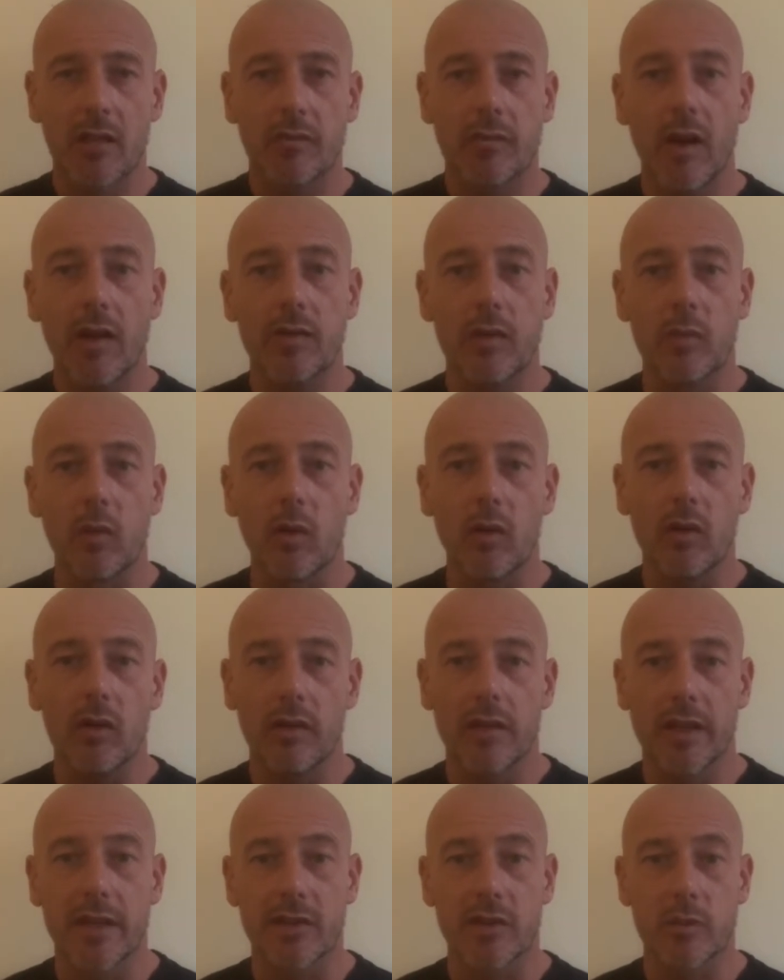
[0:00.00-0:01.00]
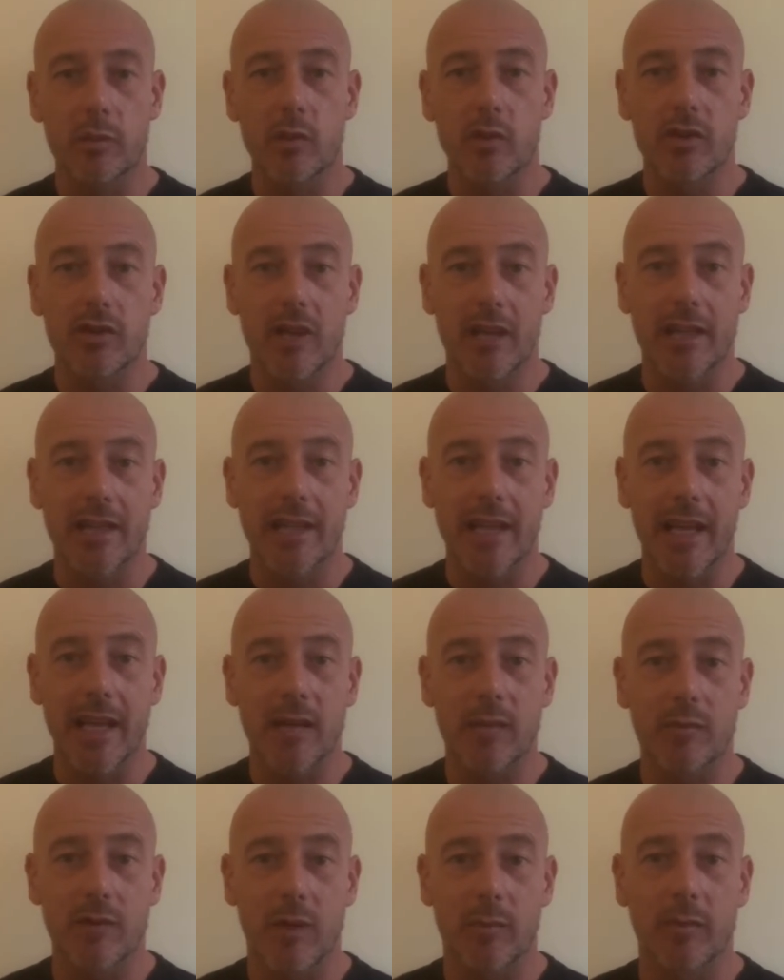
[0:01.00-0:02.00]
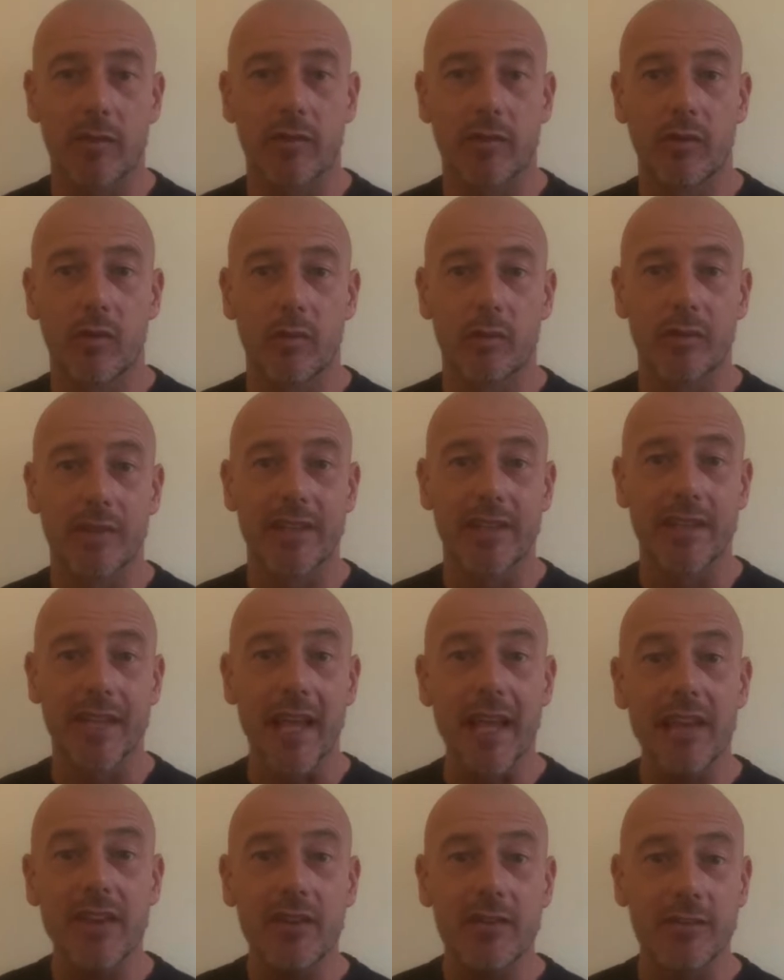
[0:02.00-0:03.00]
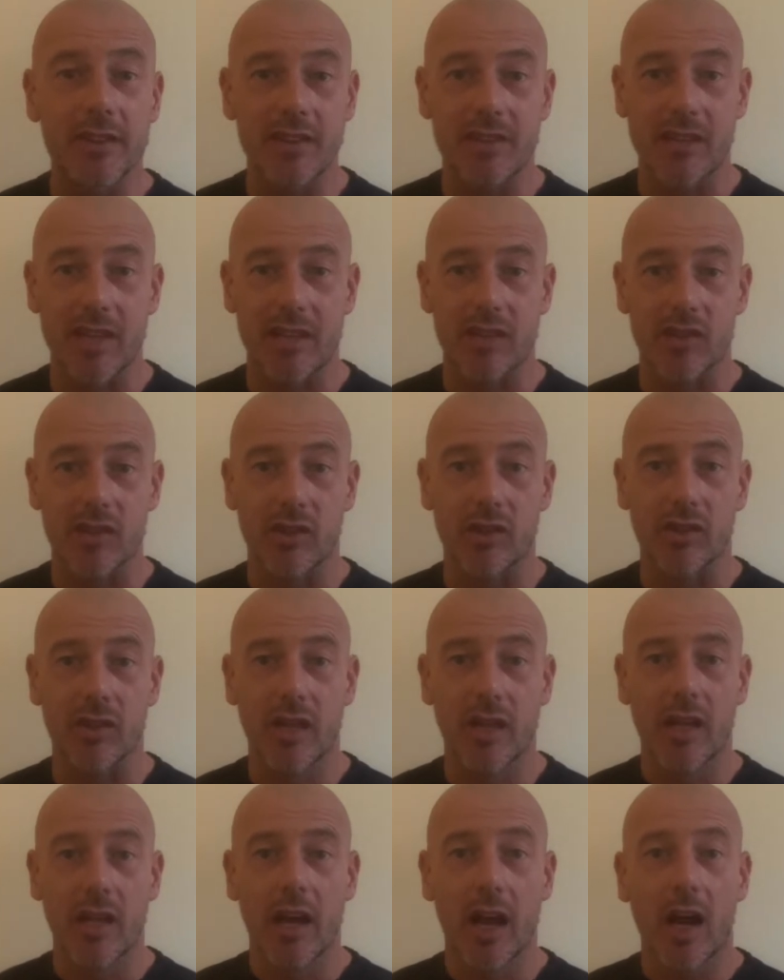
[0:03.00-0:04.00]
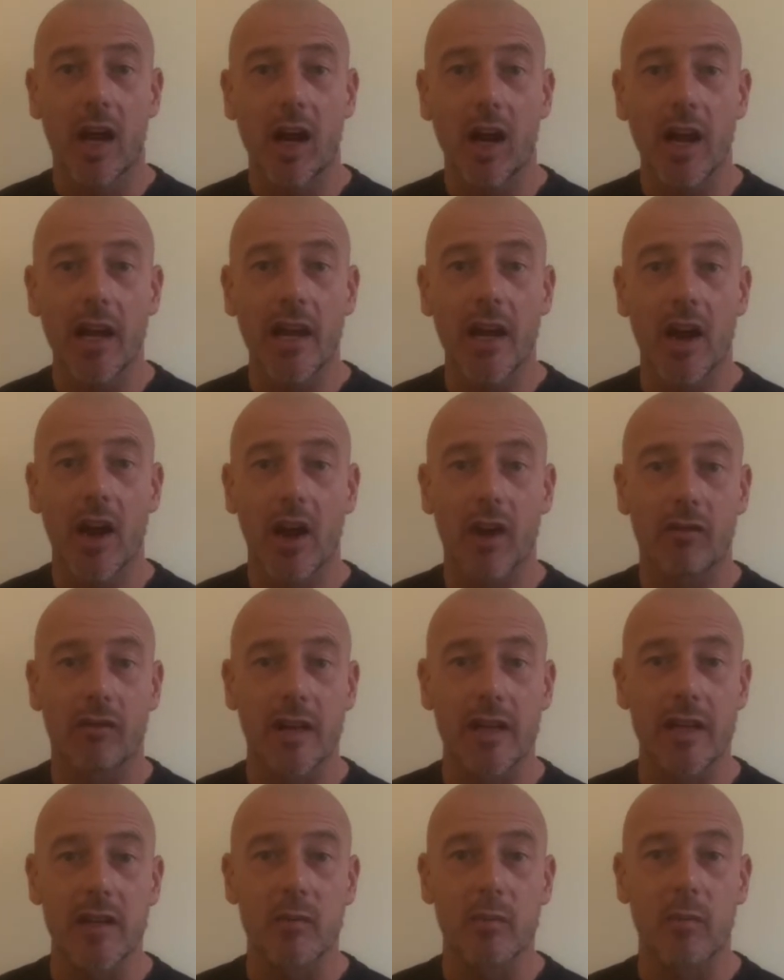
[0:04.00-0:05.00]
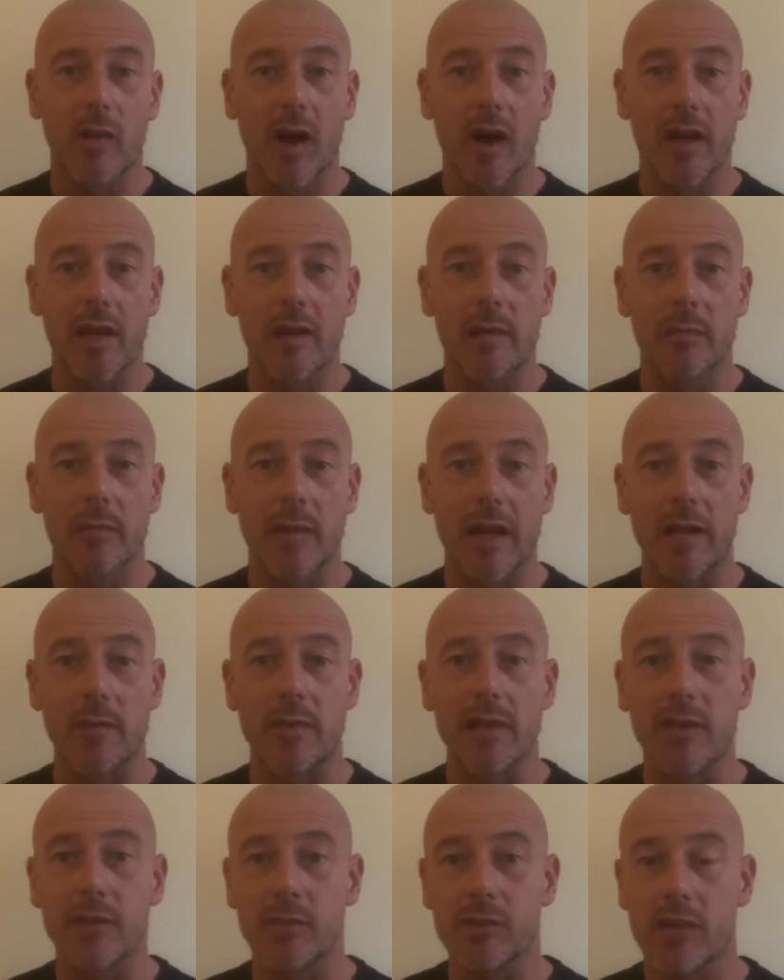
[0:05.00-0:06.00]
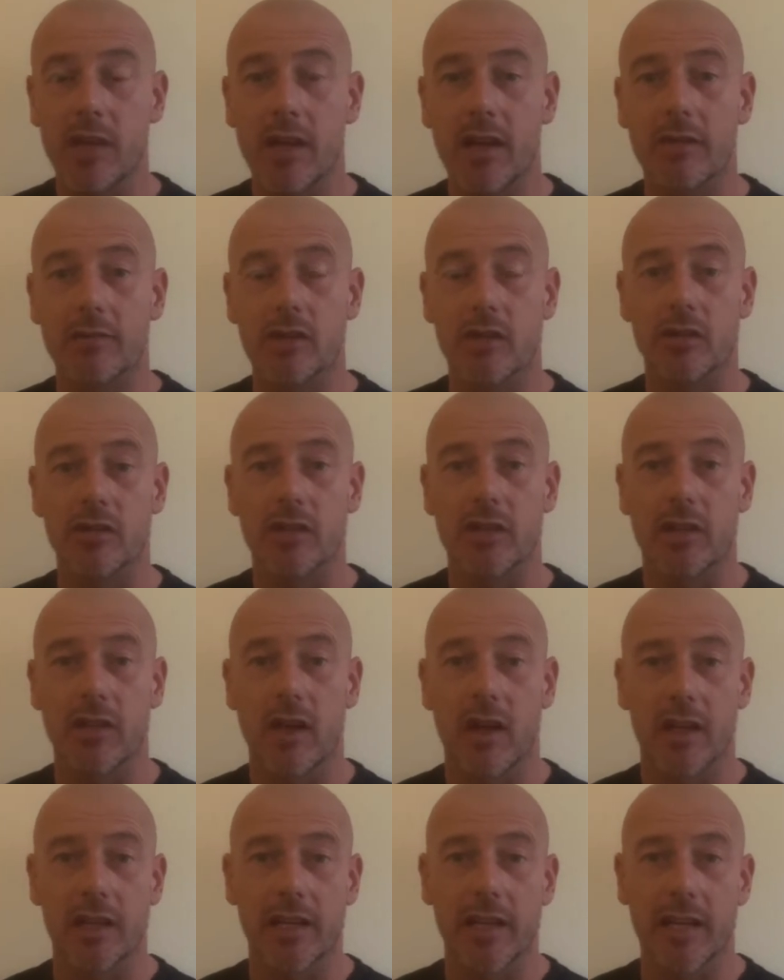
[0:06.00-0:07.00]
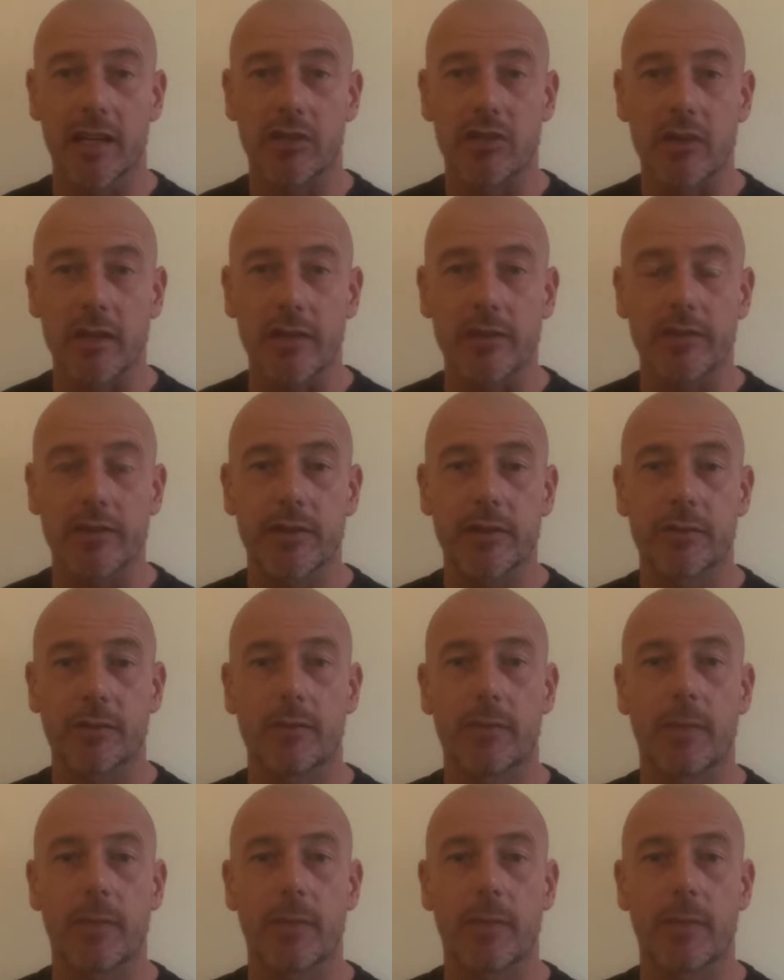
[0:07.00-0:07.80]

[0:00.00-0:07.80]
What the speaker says: Furthermore, if small-sided games are performed at the end of the session, a higher heart rate may be observed due to the cardiac drift.